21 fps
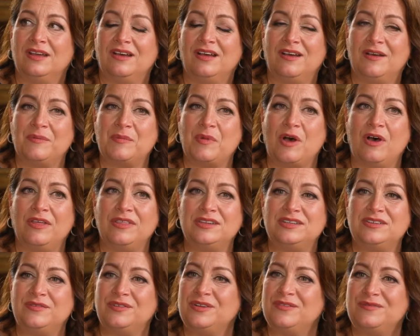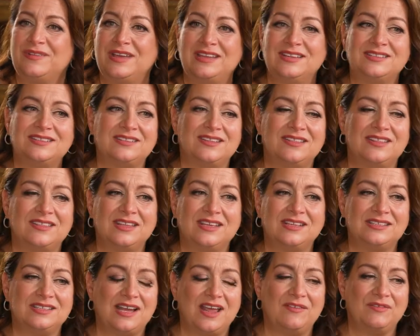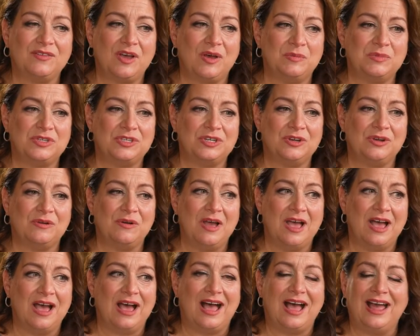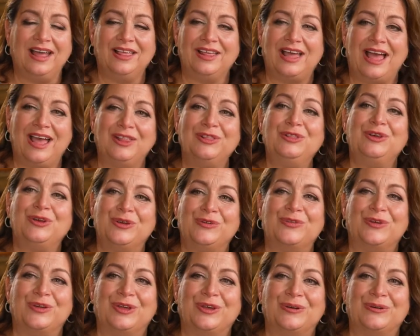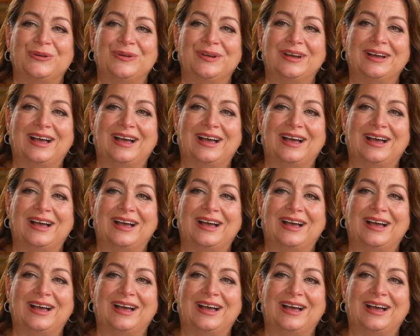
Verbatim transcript: all the different events and things that I've come to, I look for you.